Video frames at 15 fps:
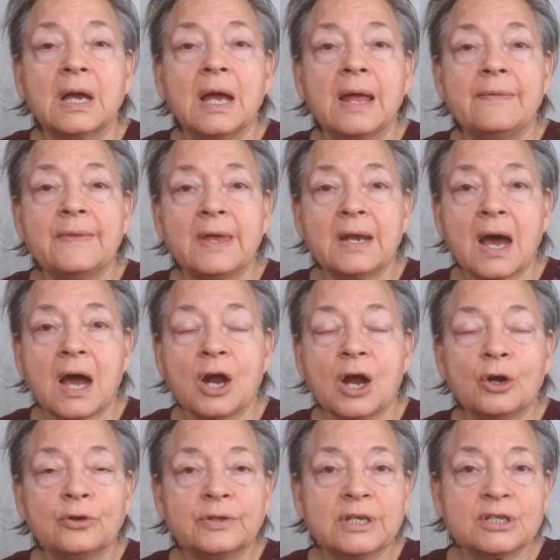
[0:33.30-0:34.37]
and then I
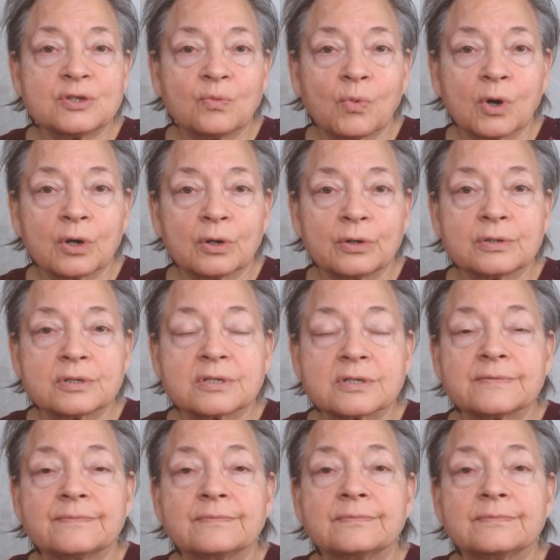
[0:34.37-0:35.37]
heard these words